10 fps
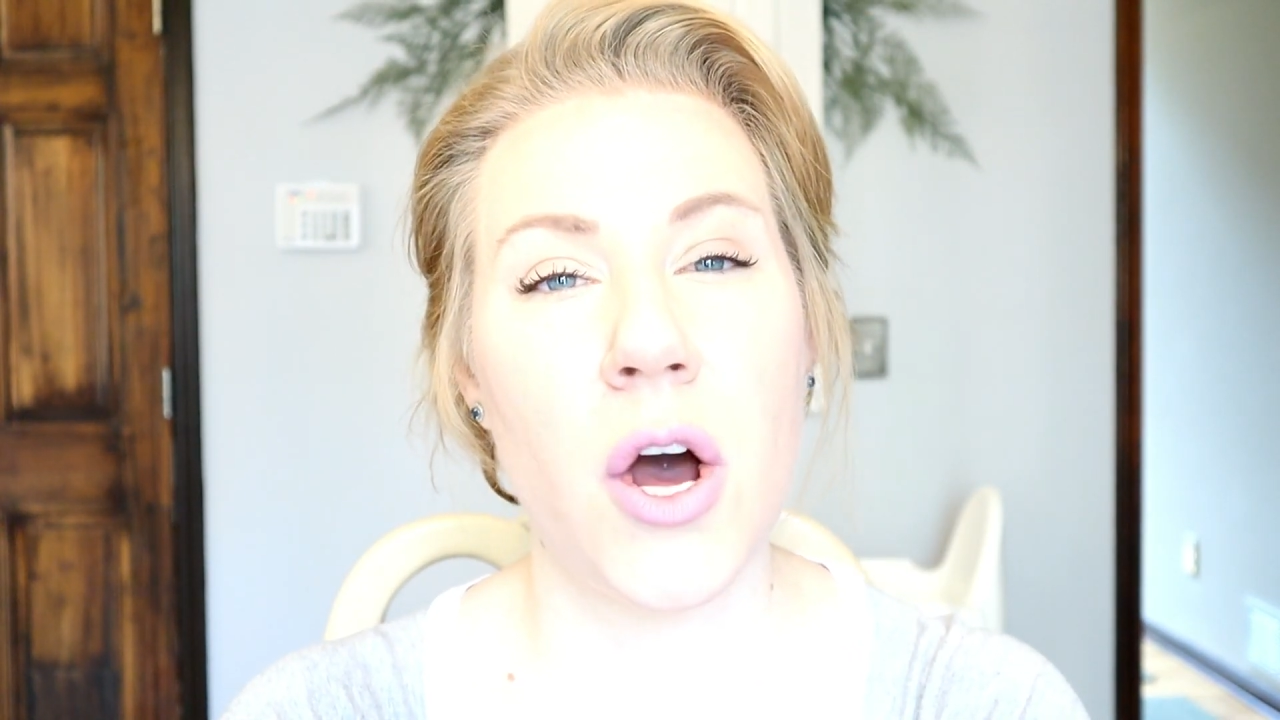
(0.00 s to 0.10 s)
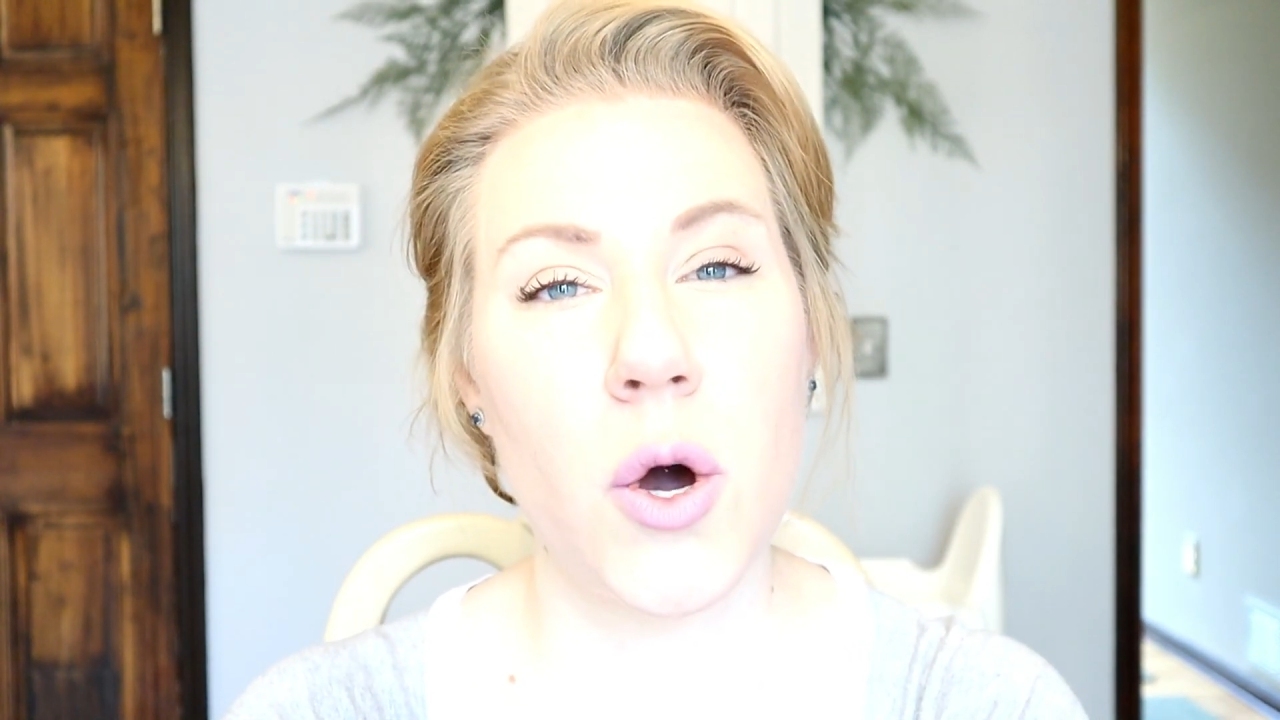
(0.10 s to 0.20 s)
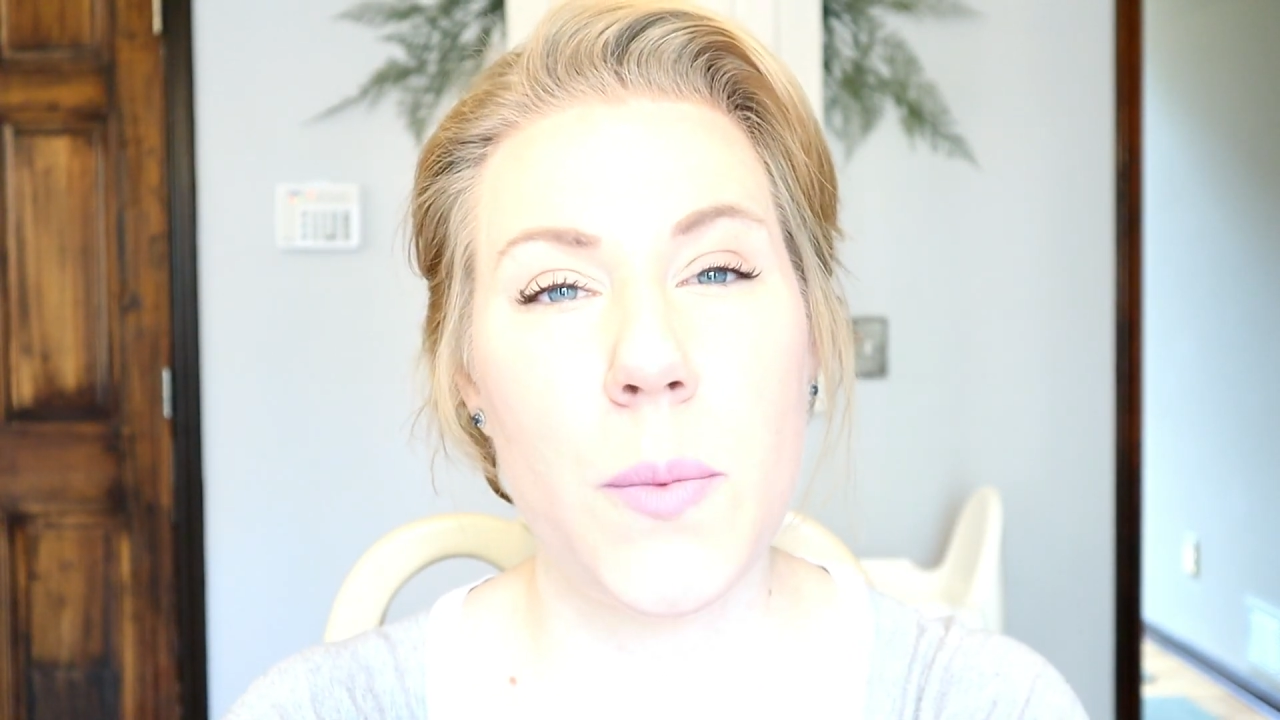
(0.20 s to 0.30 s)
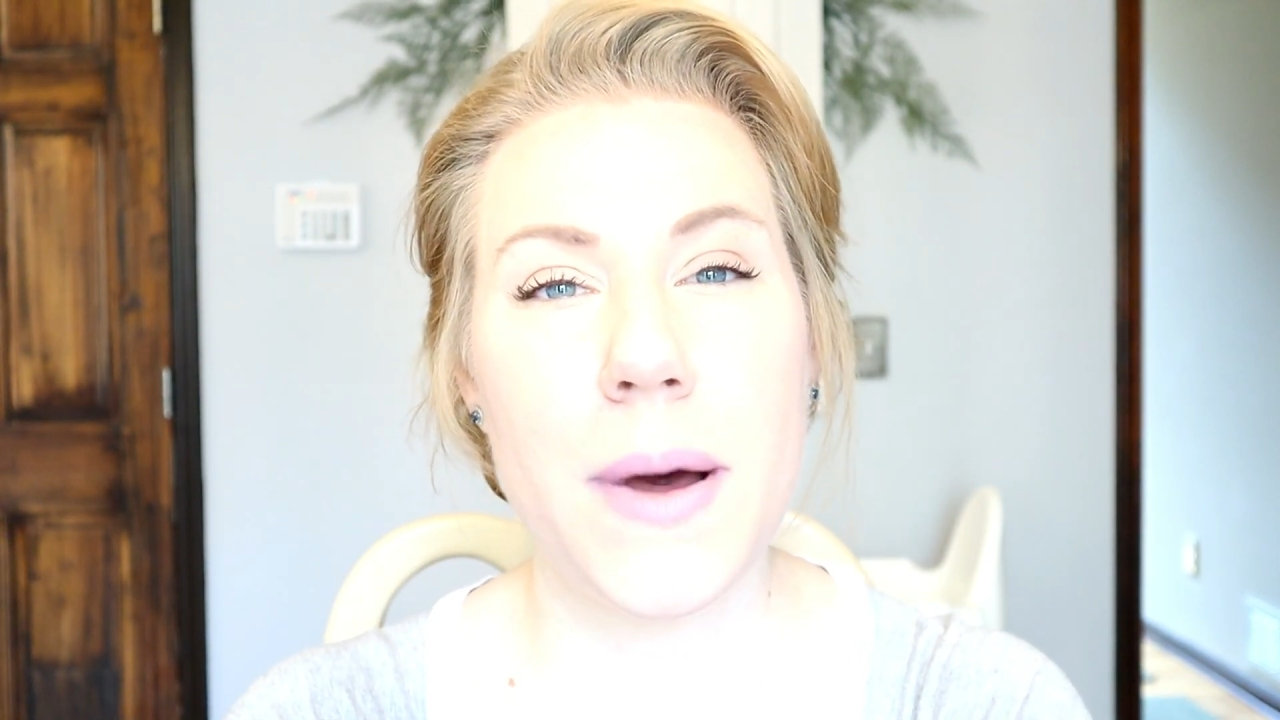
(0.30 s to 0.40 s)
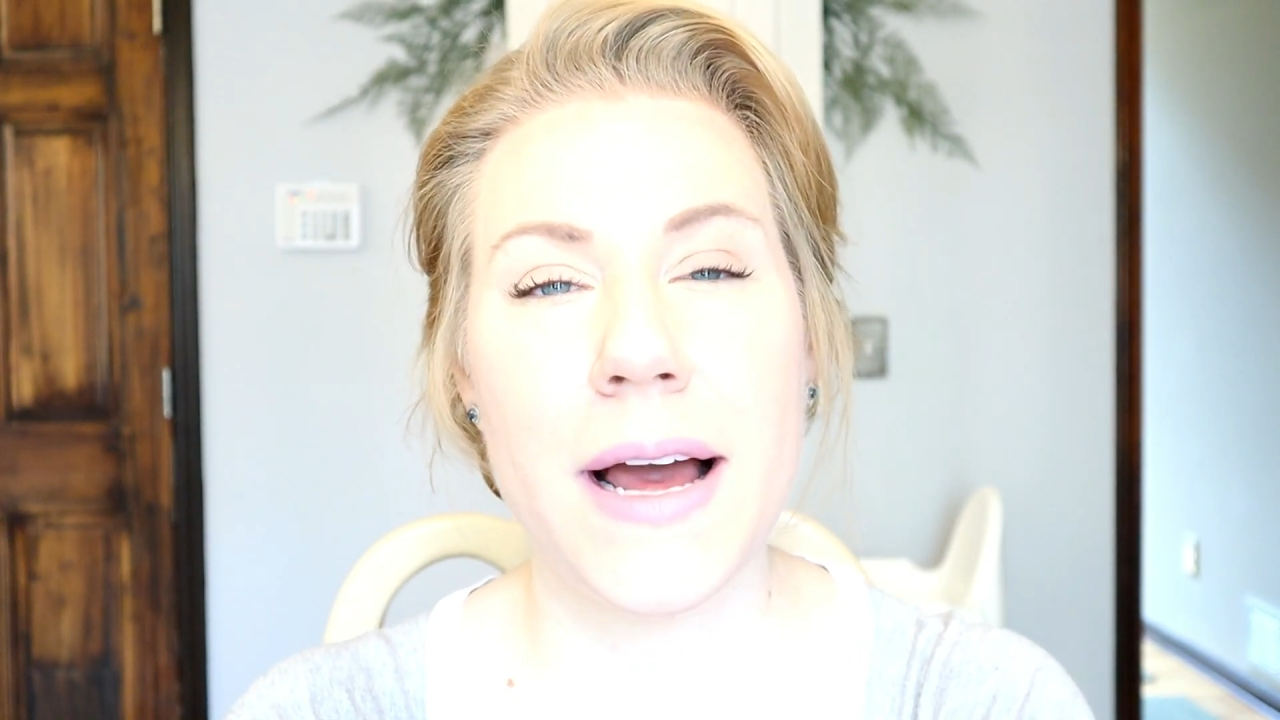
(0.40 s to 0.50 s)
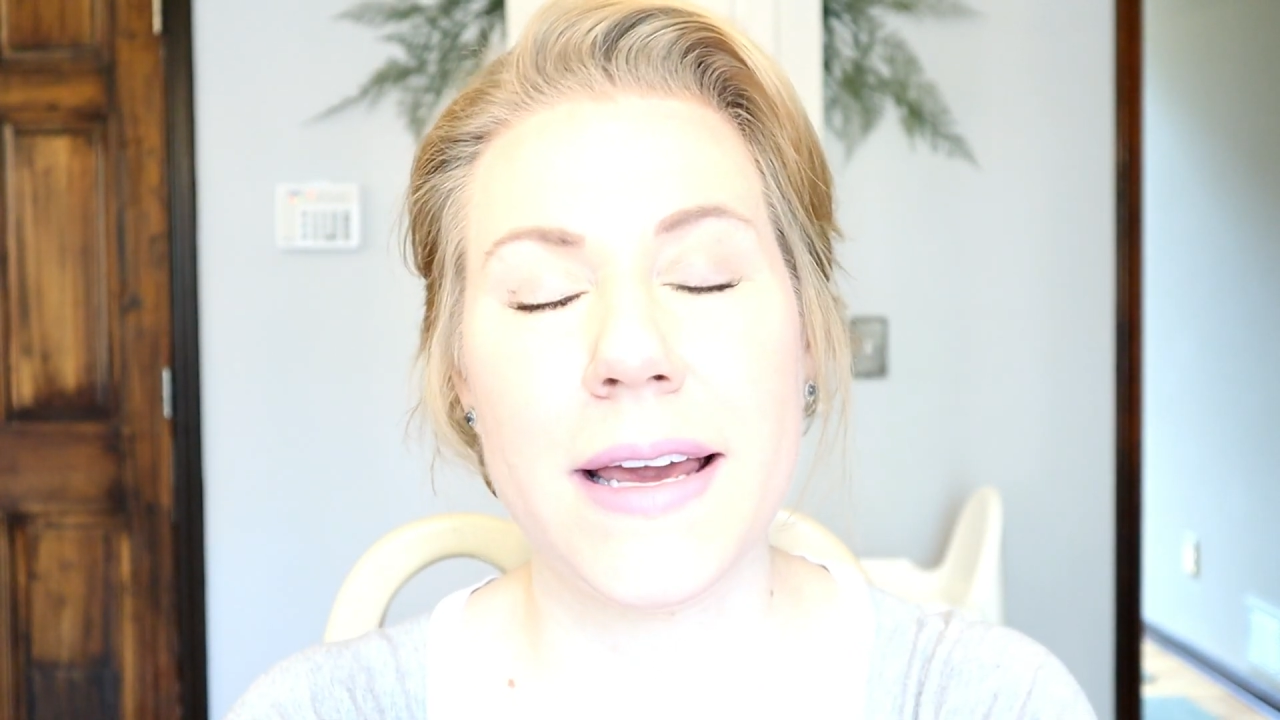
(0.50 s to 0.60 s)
hope